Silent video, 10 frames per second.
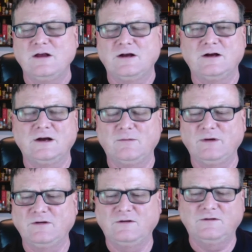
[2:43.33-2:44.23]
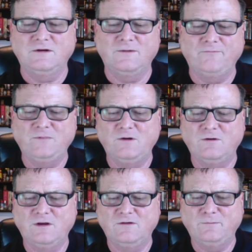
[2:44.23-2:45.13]
uh, but just uh, you know
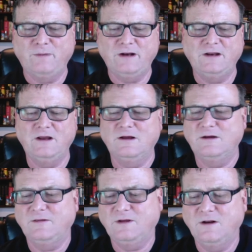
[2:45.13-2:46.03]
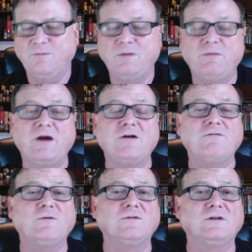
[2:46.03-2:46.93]
expecting I thought it'd be better if
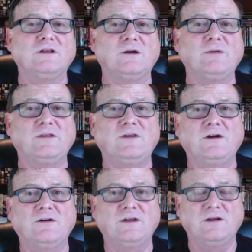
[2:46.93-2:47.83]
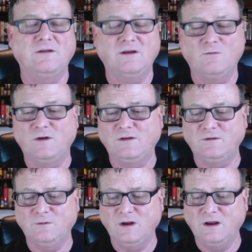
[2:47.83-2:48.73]
it was a little bit thicker than than what this
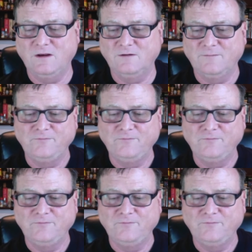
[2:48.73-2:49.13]
one is.